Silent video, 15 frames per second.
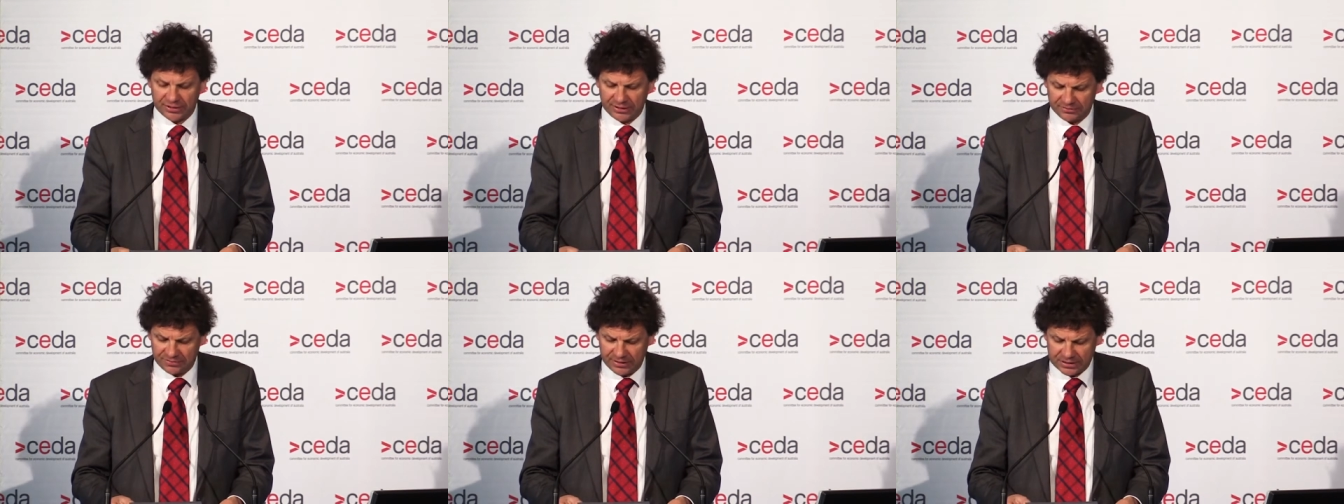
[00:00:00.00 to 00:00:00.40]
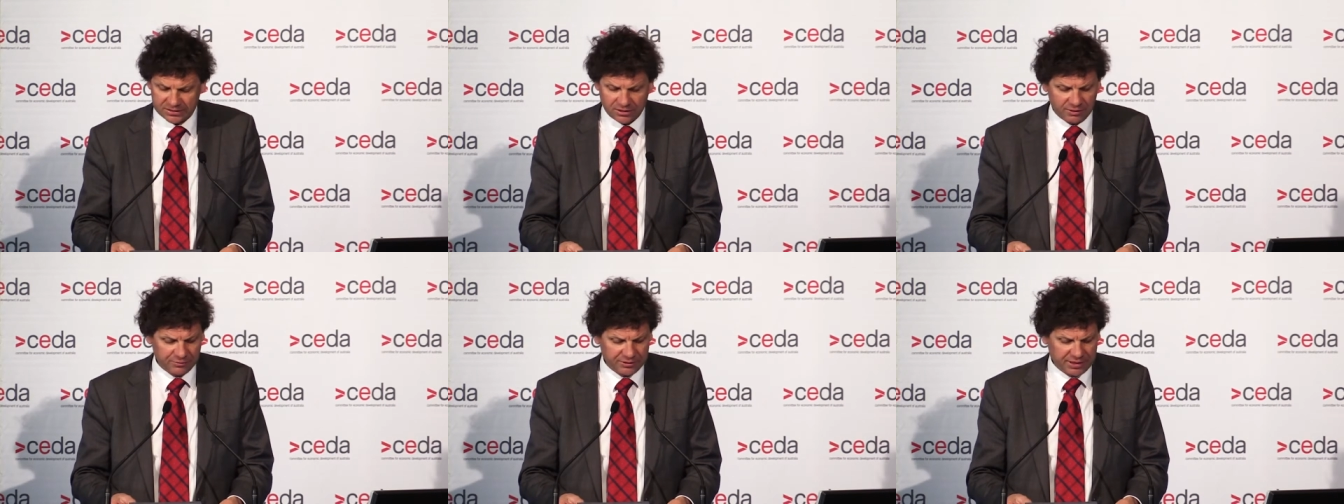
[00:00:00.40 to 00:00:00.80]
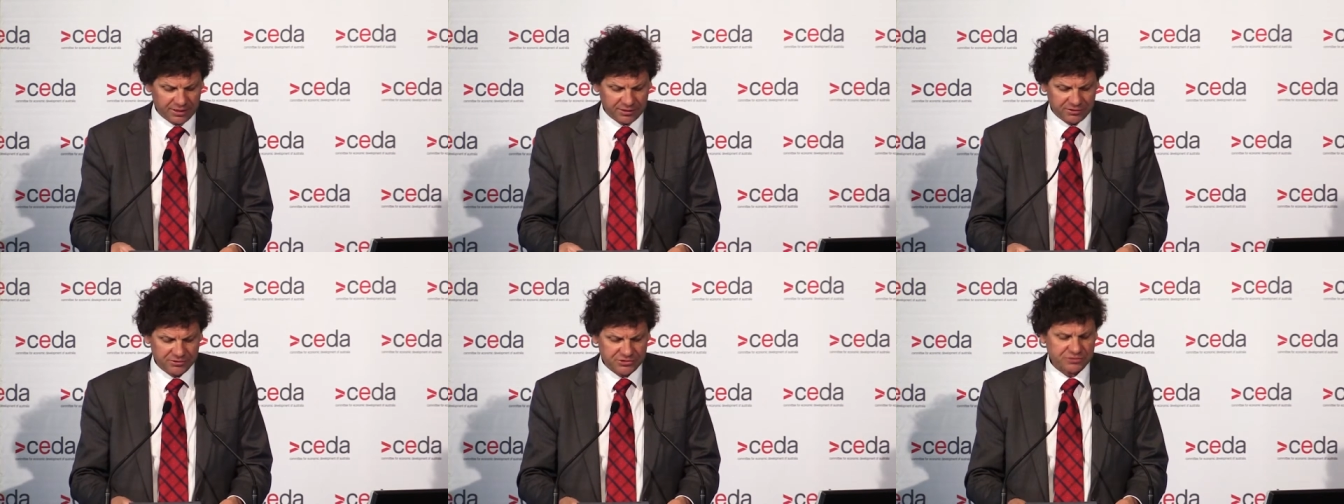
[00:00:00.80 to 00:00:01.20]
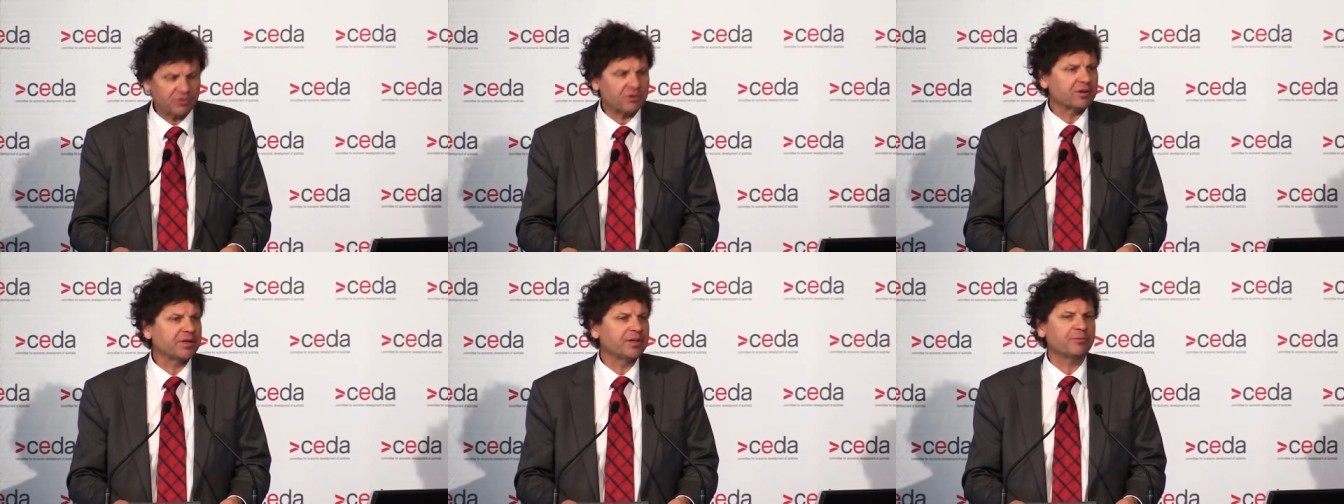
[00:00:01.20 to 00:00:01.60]
In fact, I would argue
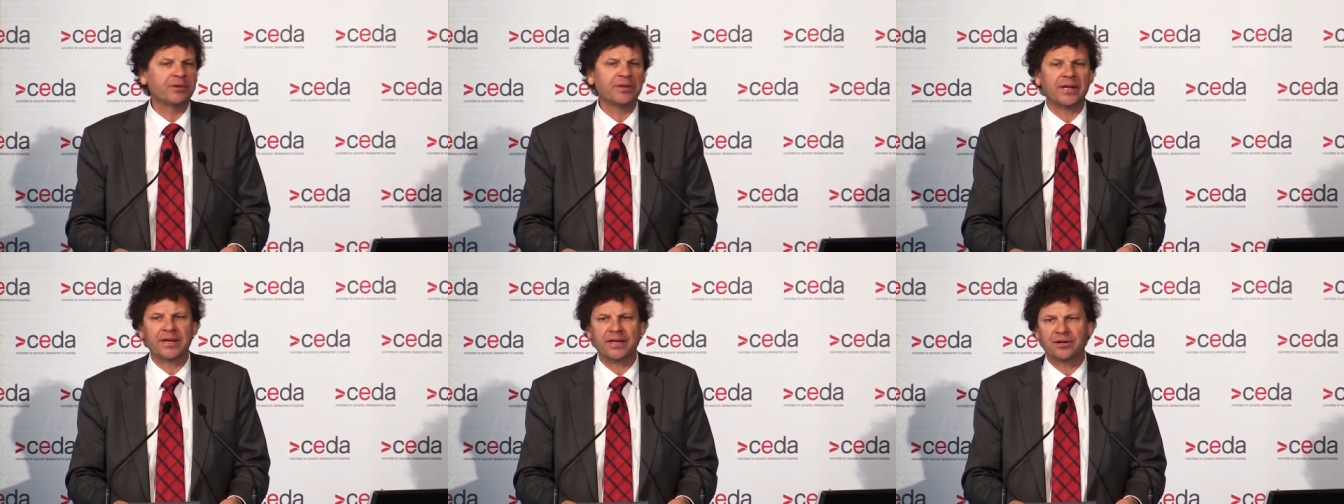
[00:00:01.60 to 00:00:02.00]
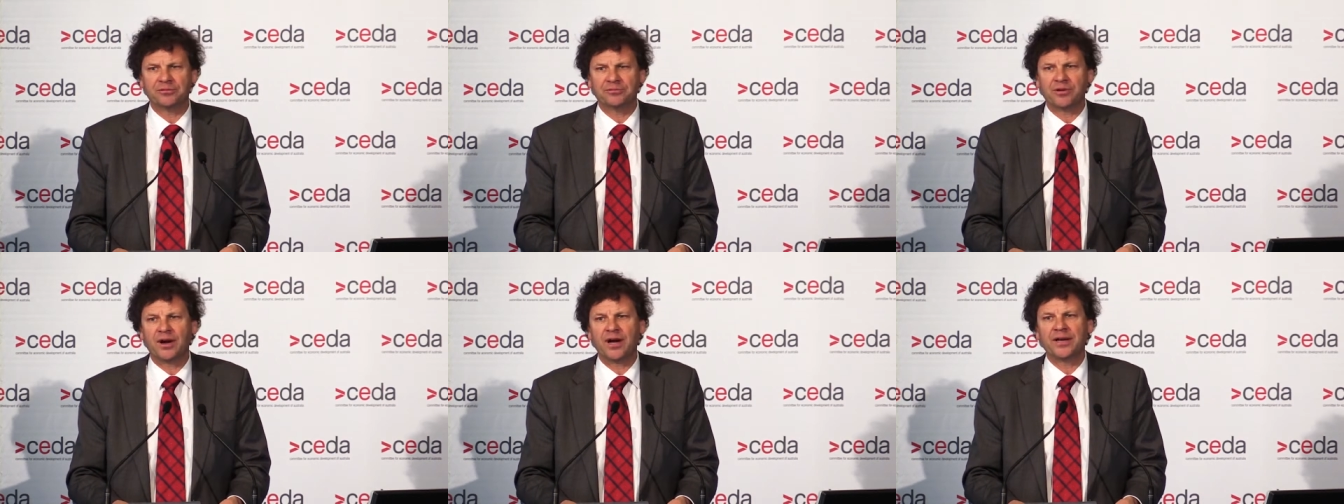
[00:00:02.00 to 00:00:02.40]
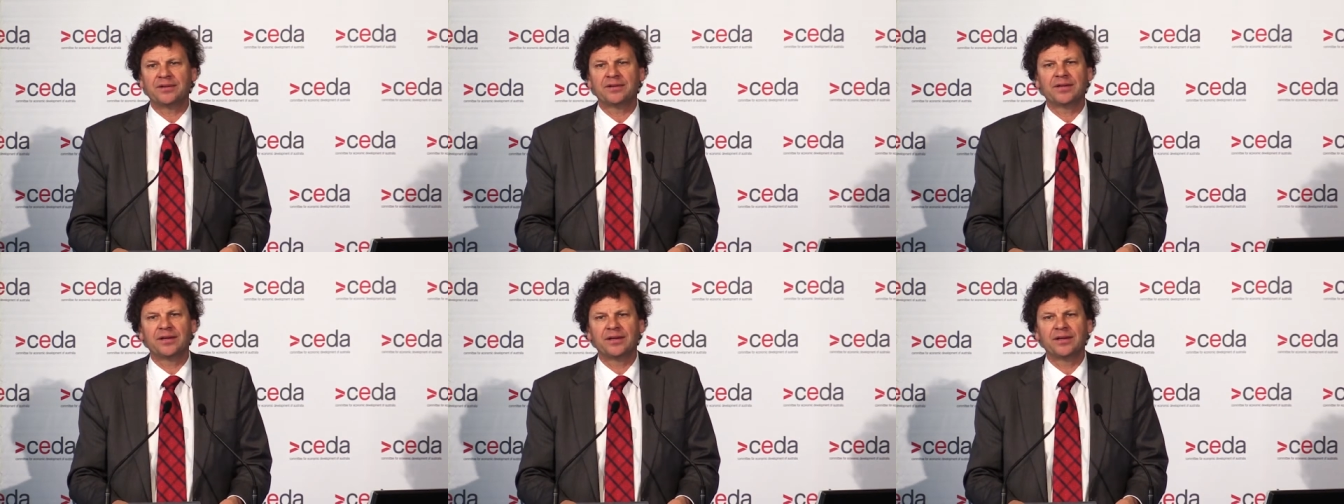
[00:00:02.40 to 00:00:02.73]
strongly that when they get it right,